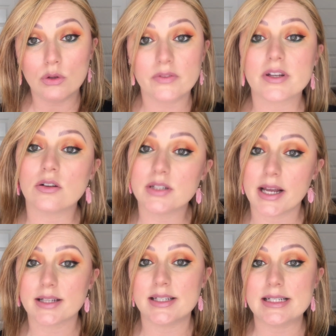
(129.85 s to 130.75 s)
all of the
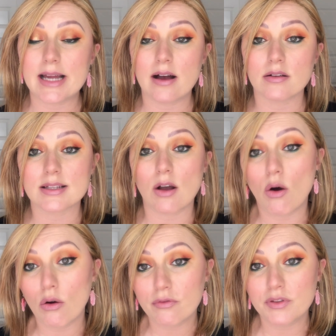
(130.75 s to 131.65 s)
contact details
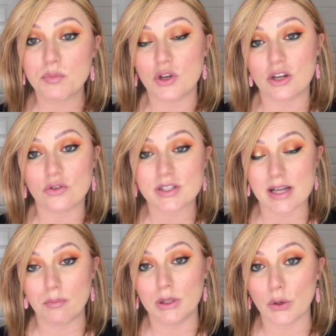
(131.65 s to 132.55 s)
of the Beauty Nook
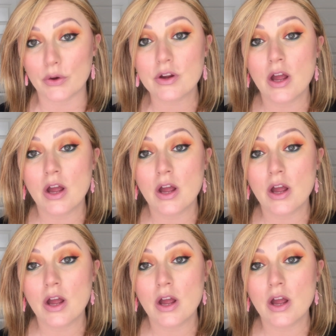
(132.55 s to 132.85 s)
down below.